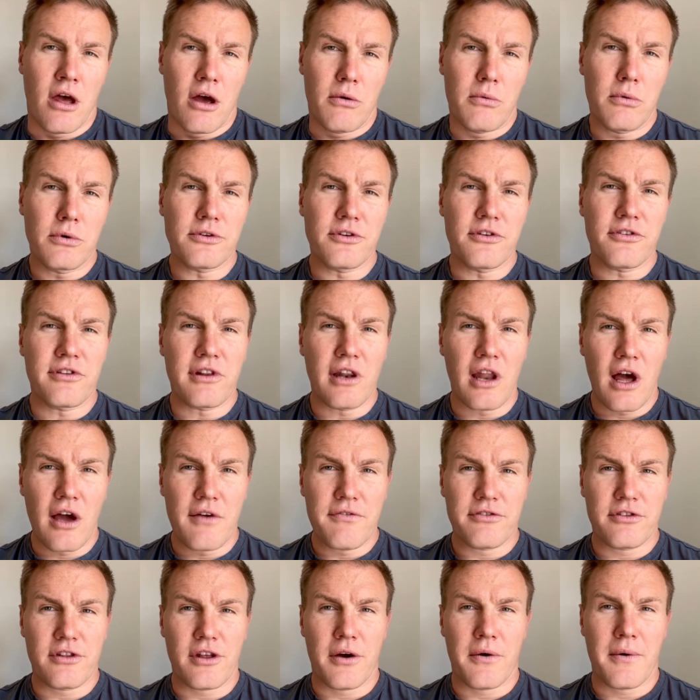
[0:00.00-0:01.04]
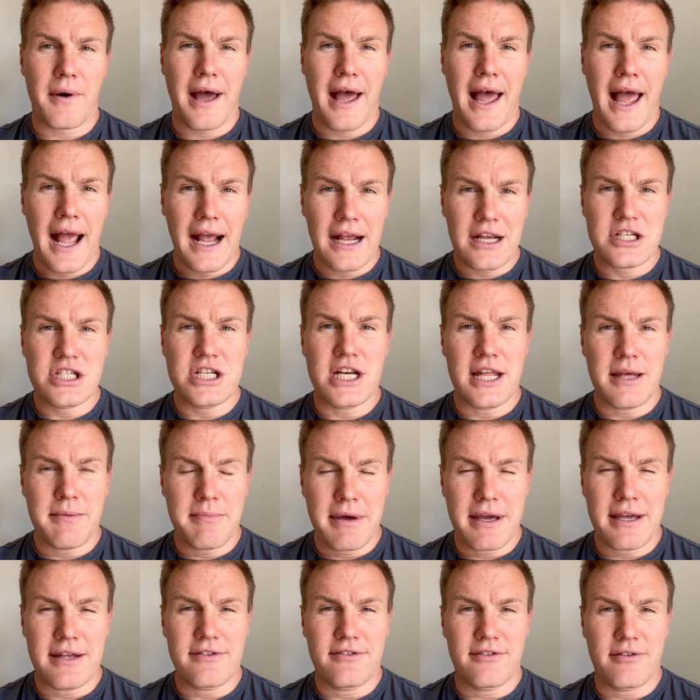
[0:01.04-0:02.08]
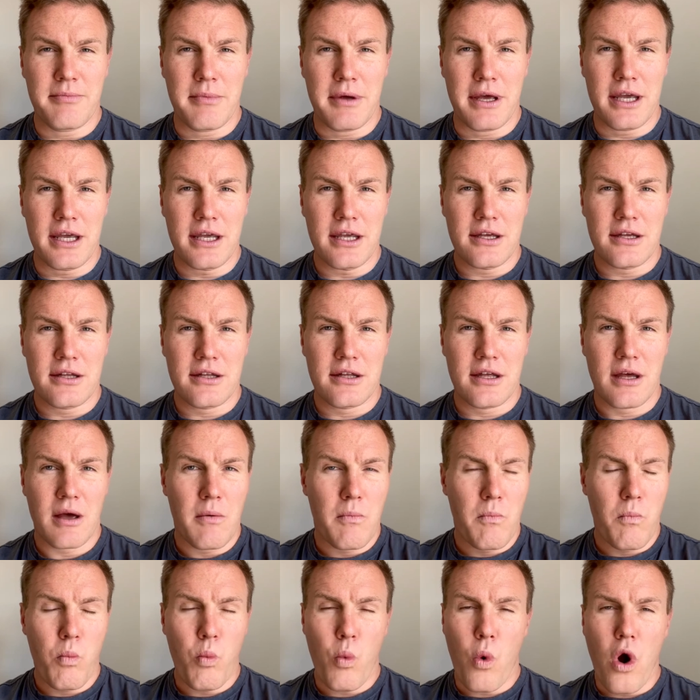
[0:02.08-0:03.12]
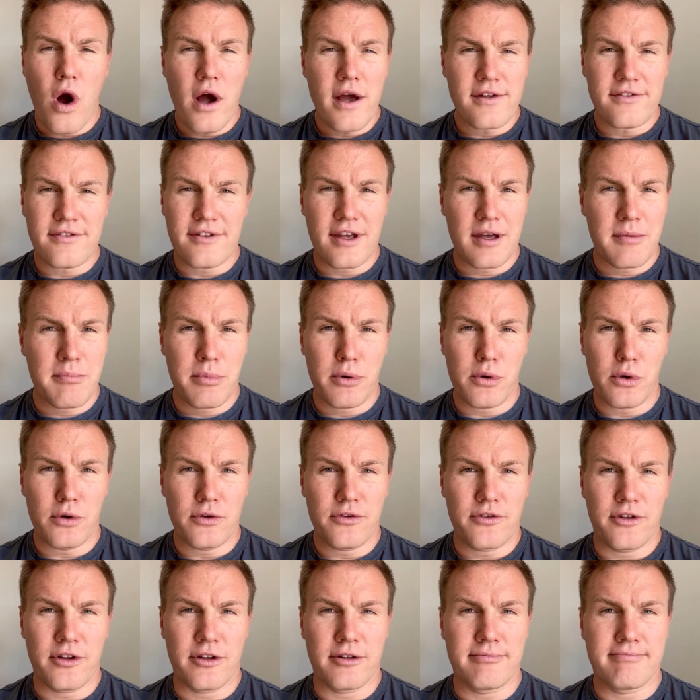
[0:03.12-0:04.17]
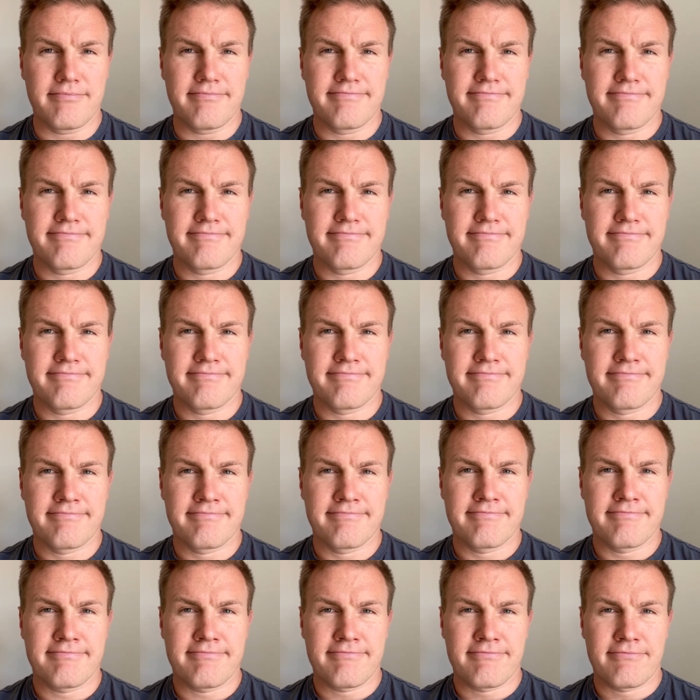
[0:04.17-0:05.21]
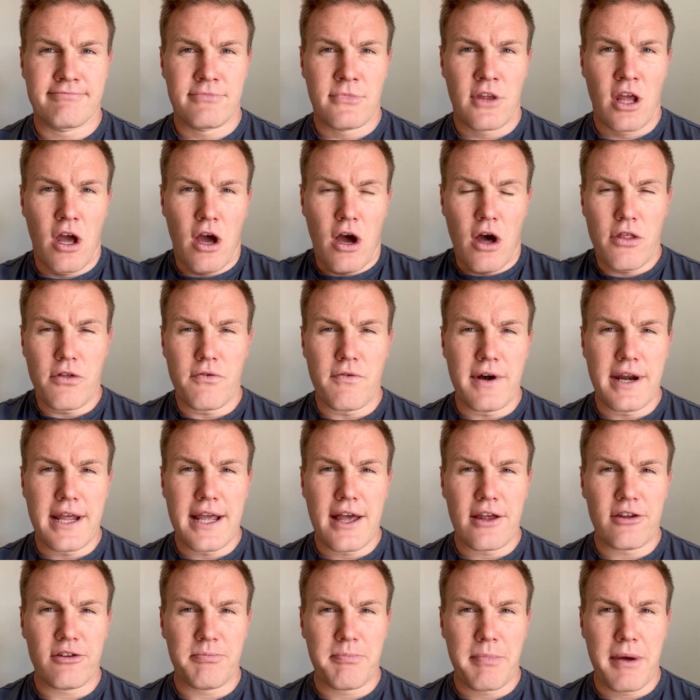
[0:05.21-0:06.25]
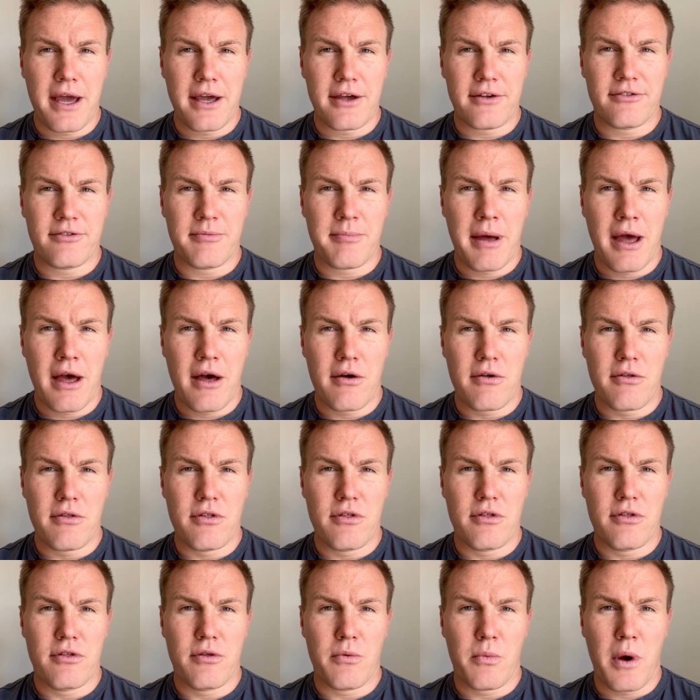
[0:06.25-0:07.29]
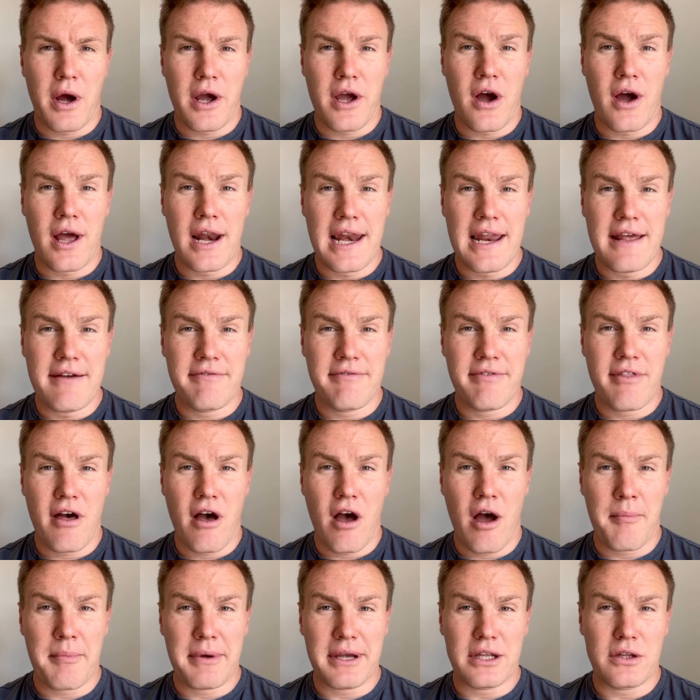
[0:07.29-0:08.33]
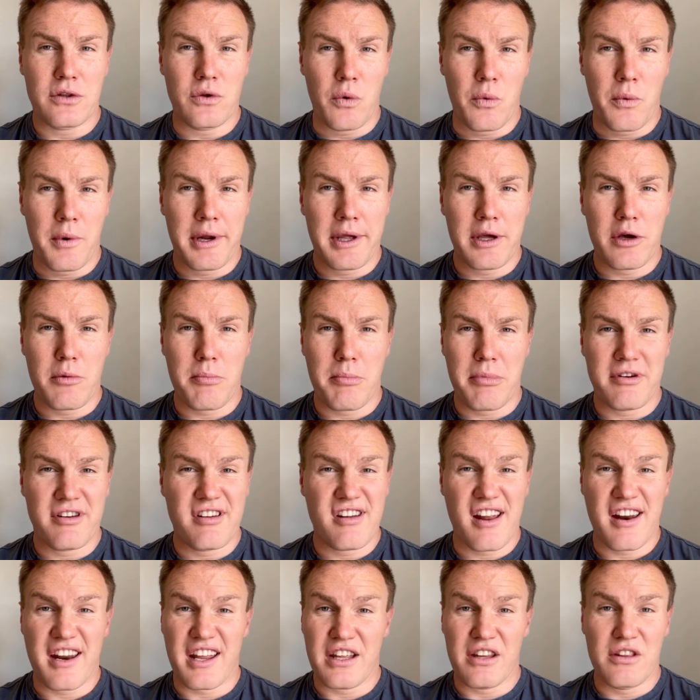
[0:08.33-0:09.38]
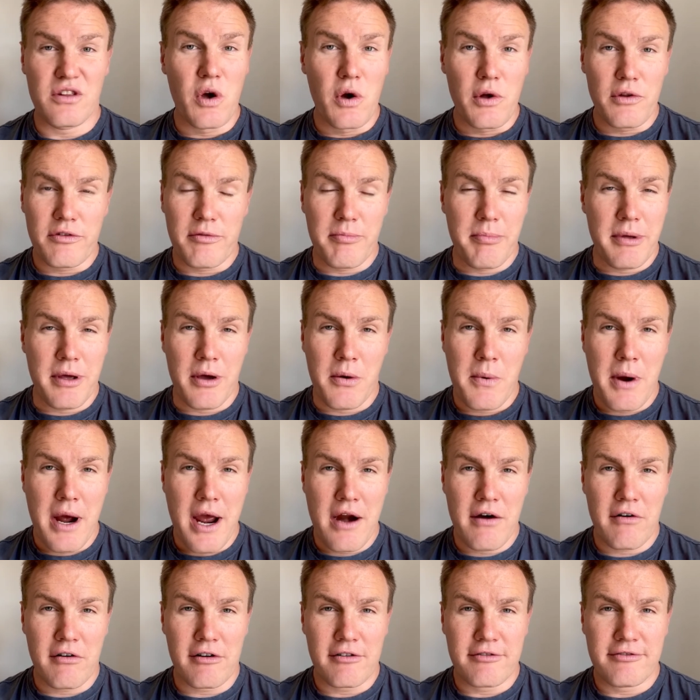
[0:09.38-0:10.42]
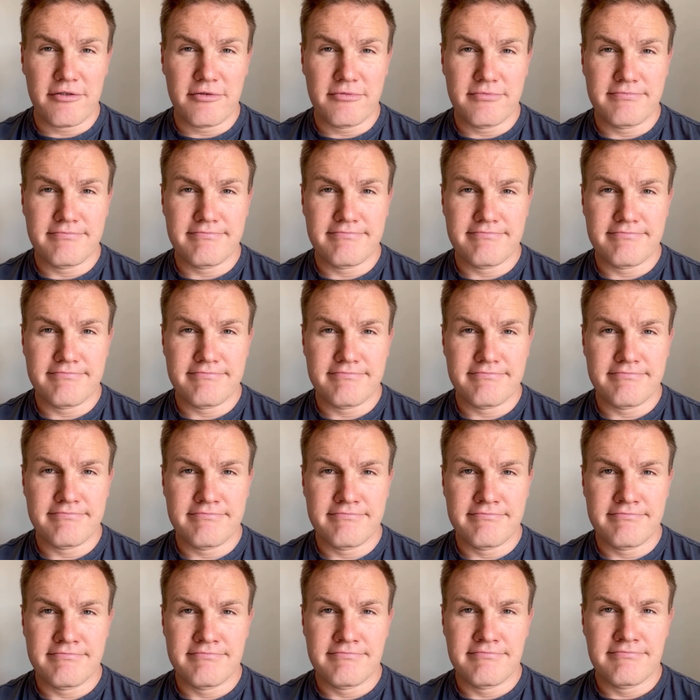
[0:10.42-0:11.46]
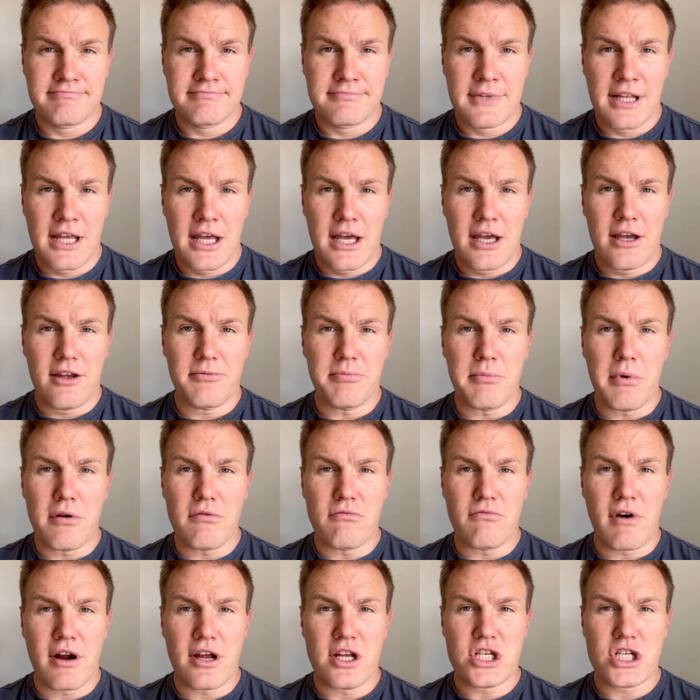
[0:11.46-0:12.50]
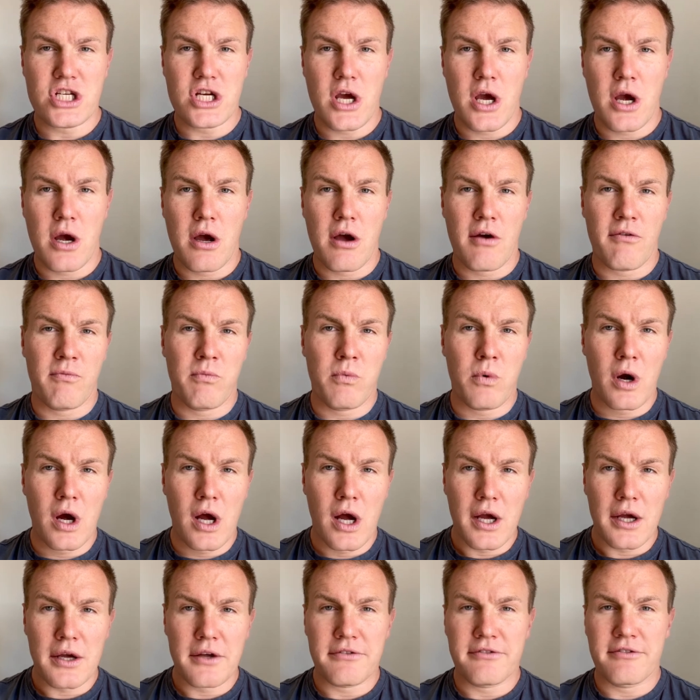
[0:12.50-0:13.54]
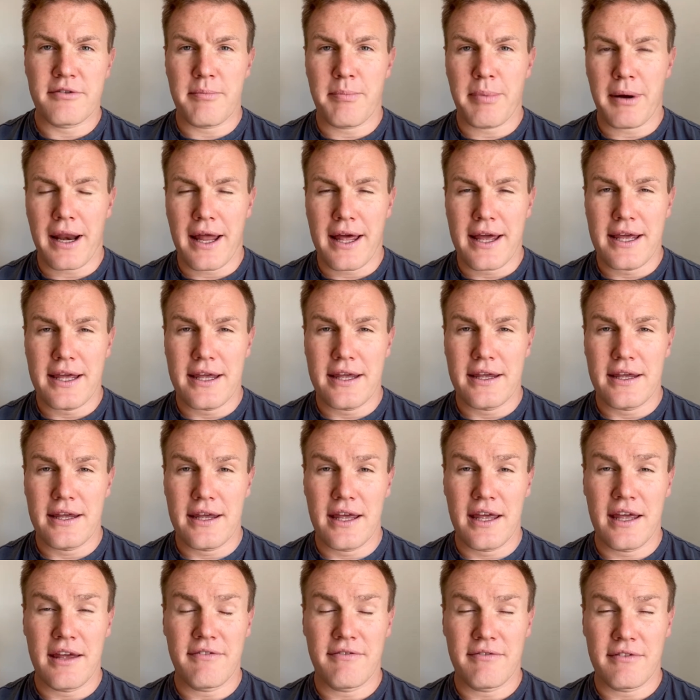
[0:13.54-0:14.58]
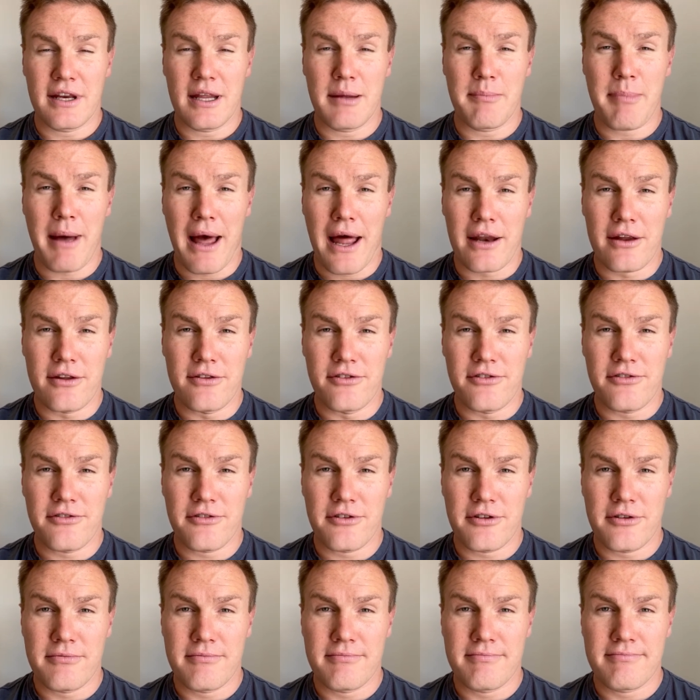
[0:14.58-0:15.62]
What does lifestyle actually mean to me and why is it important? Are there any aspects about the way I live that I'm ignoring or pretending not to be aware of? Is my ratio of work to play evenly balanced?